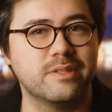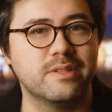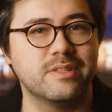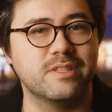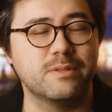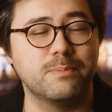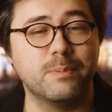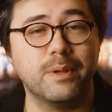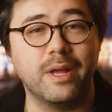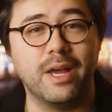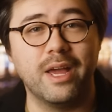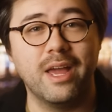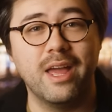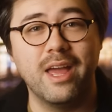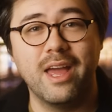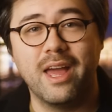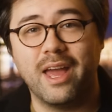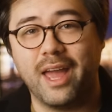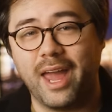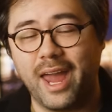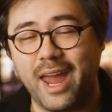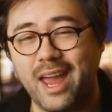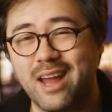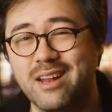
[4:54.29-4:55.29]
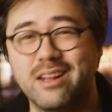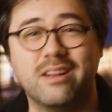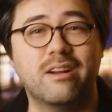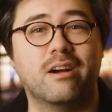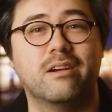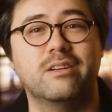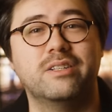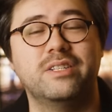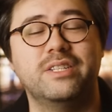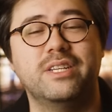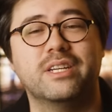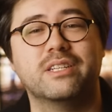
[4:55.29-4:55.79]
display and an
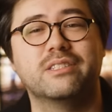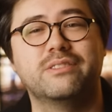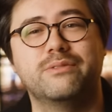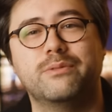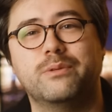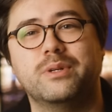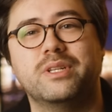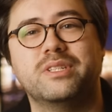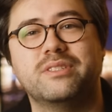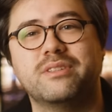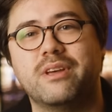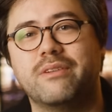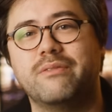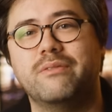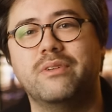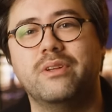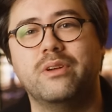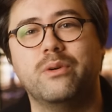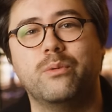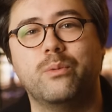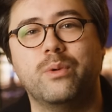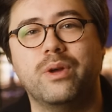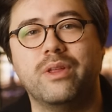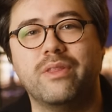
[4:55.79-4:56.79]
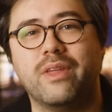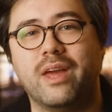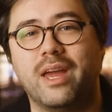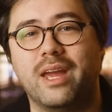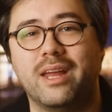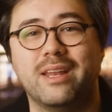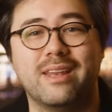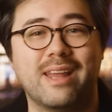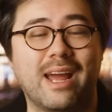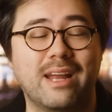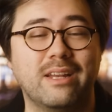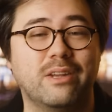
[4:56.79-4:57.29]
RTX 4070 with
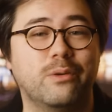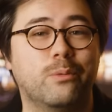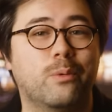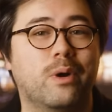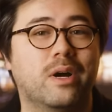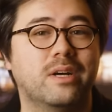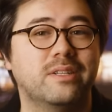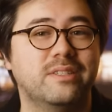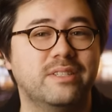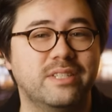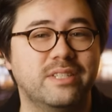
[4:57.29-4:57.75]
a 90 watt